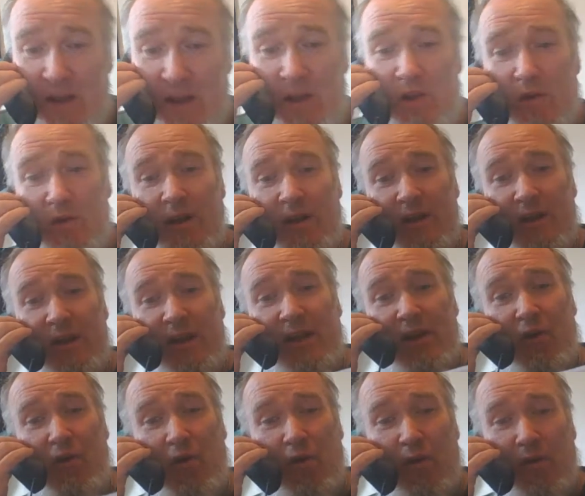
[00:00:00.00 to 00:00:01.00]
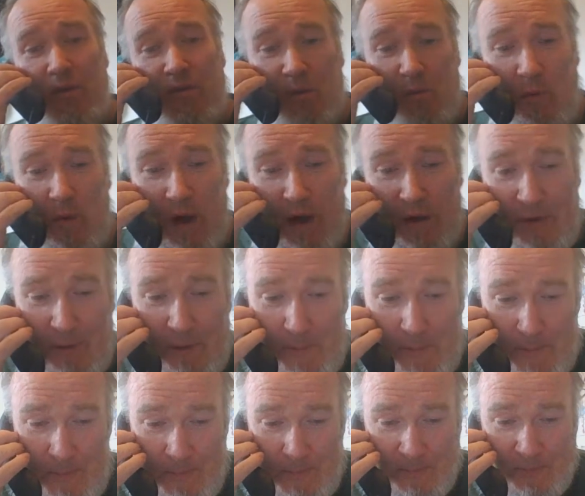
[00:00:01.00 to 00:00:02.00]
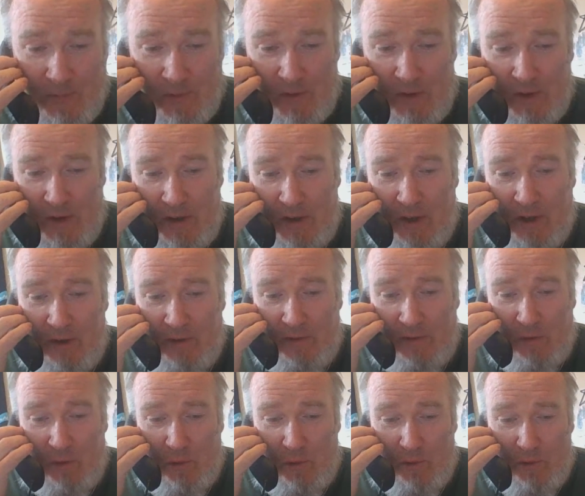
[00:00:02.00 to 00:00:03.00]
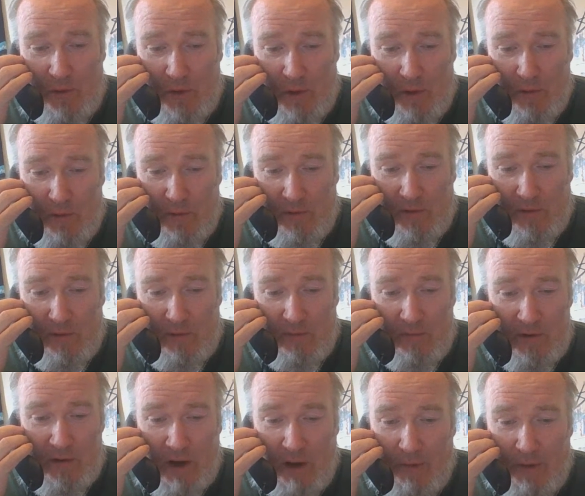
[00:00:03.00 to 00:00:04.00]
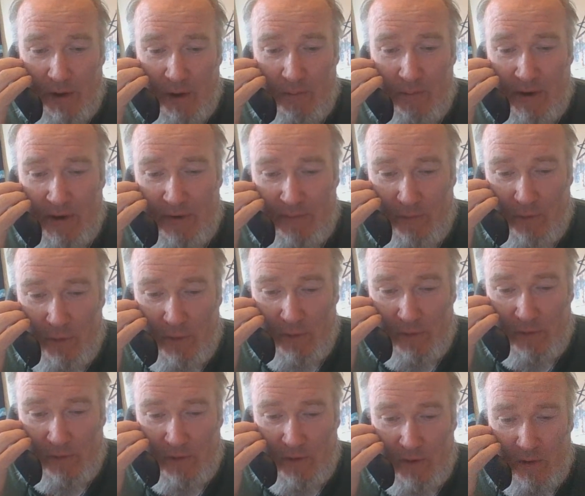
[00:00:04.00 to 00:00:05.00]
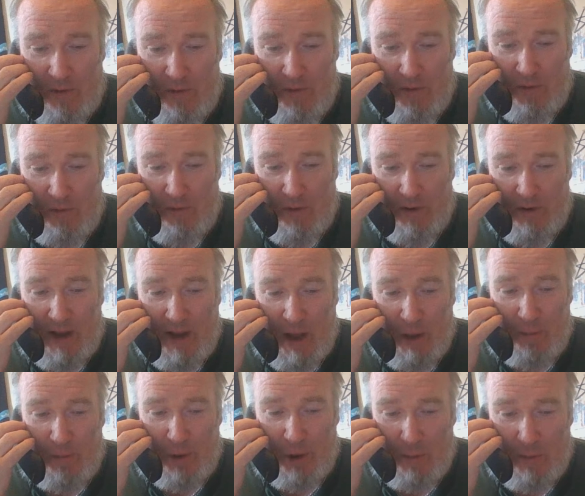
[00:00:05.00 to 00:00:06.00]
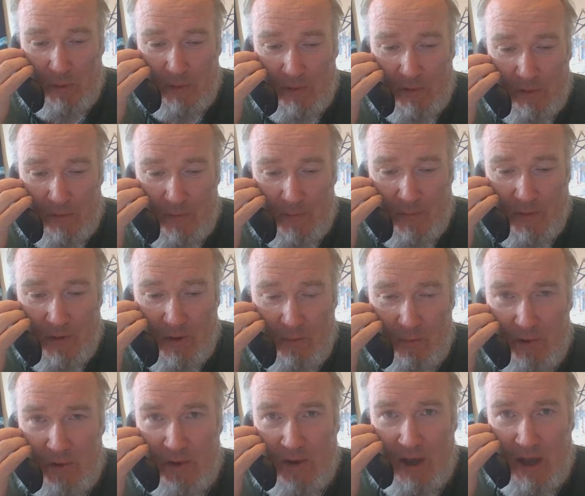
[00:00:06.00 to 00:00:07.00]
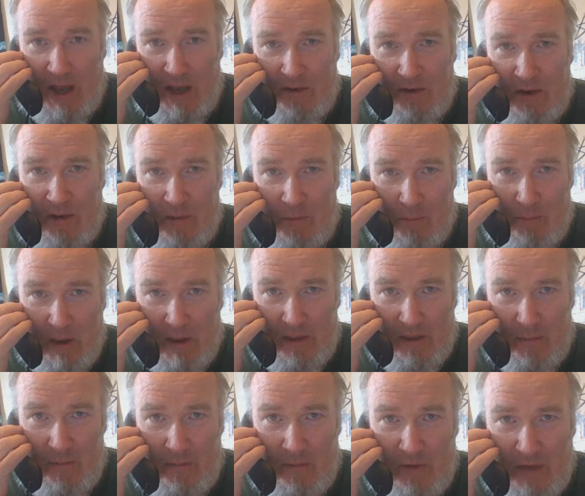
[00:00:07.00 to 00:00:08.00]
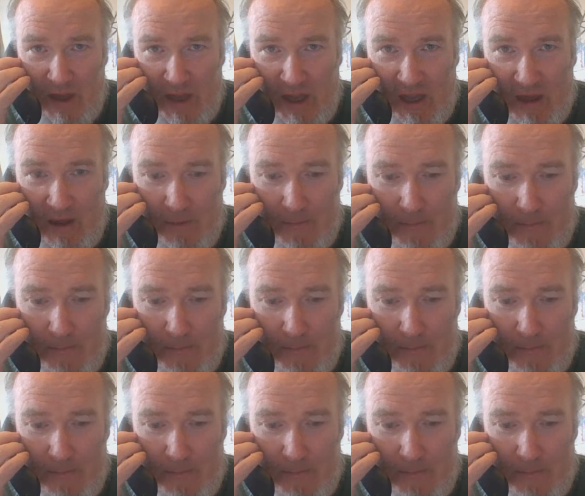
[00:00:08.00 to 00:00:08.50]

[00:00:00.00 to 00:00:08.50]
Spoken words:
You can lead a horse to water. You can also use rhetorical metaphors to try to help humans, but you can't make them think.